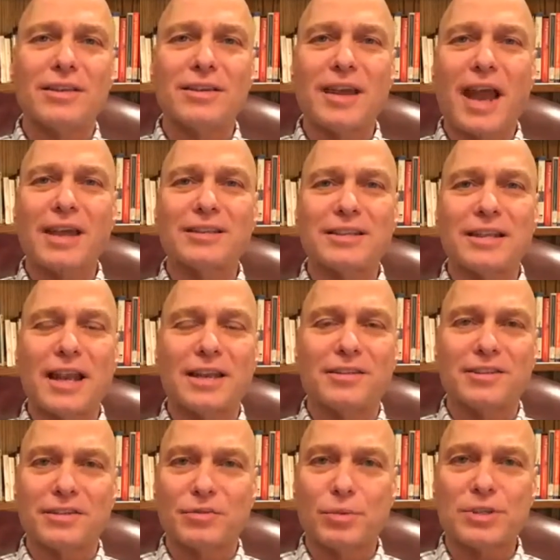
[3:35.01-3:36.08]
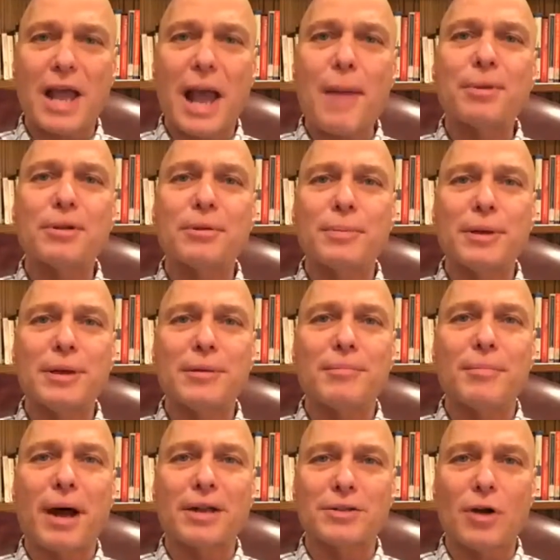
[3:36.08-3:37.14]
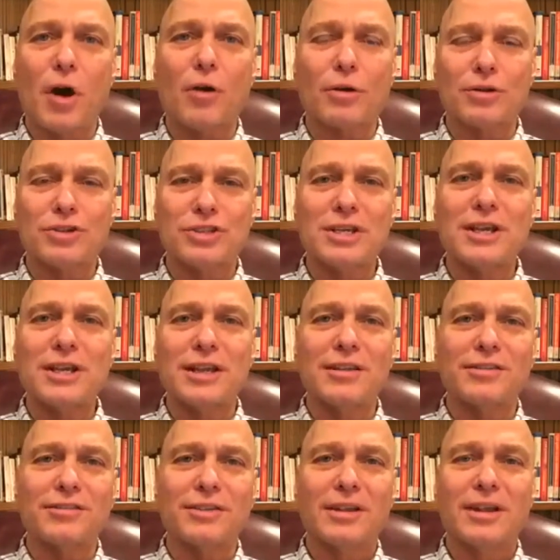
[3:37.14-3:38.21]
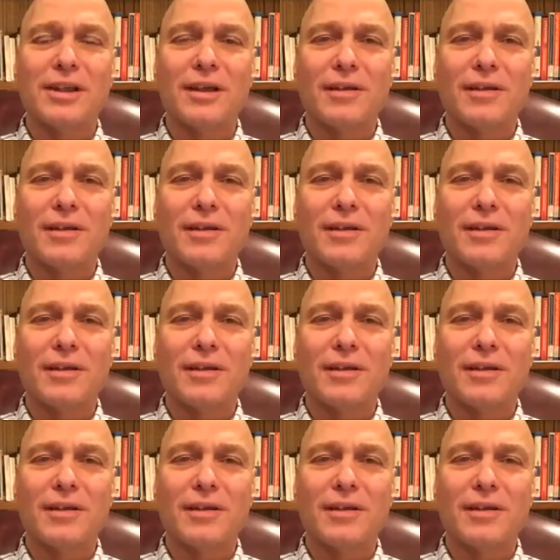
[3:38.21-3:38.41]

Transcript: 1986, which happened to be my daughter Jenny's